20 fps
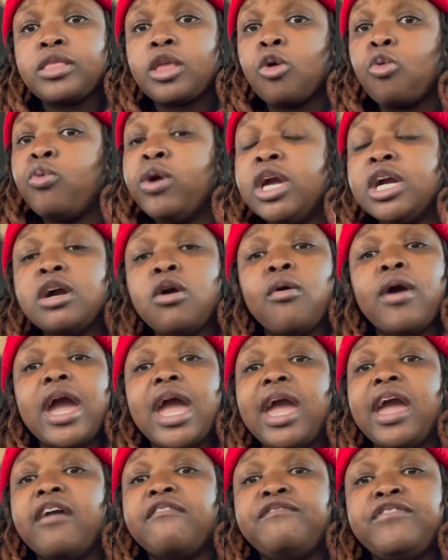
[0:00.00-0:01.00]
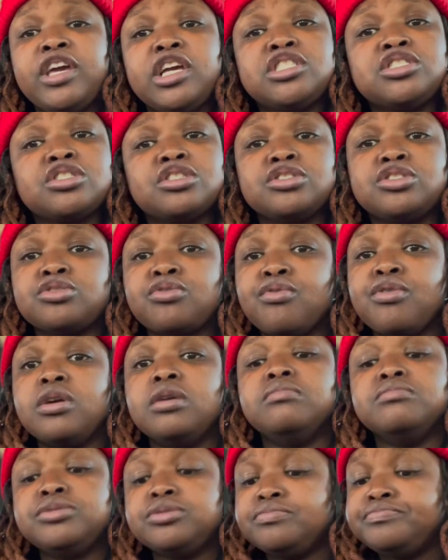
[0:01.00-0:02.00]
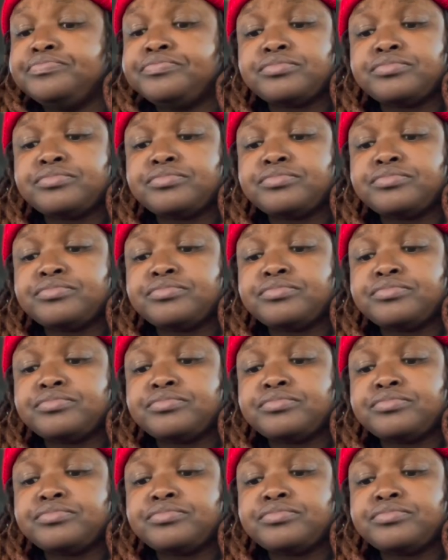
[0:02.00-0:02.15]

we gonna add fish and scrimps.